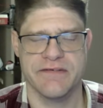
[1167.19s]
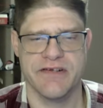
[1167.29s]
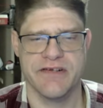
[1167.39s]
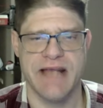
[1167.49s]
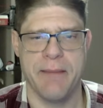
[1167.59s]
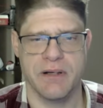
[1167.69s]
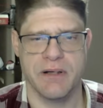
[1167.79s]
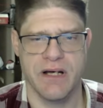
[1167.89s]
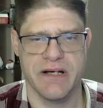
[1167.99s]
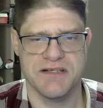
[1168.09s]
to
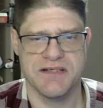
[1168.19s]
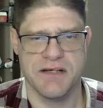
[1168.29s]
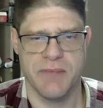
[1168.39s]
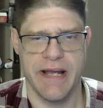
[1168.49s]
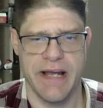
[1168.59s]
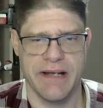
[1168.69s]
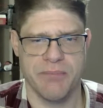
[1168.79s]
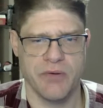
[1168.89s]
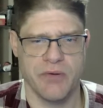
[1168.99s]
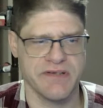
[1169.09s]
capitalize on my
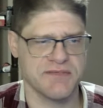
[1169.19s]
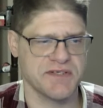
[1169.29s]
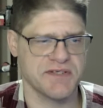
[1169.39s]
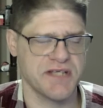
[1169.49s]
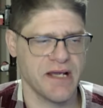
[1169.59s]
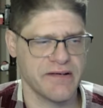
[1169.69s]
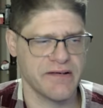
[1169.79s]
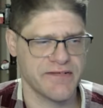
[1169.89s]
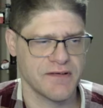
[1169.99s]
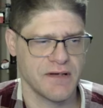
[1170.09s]
opponent's
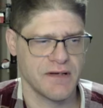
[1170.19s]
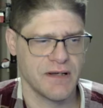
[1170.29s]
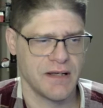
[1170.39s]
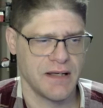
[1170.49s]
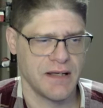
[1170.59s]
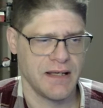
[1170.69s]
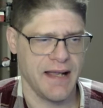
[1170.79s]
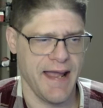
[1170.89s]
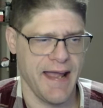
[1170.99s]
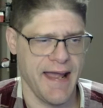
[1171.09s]
mistakes,
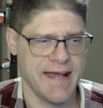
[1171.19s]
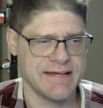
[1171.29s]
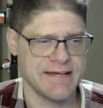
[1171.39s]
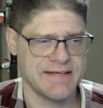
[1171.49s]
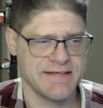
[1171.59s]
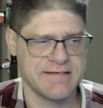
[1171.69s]
and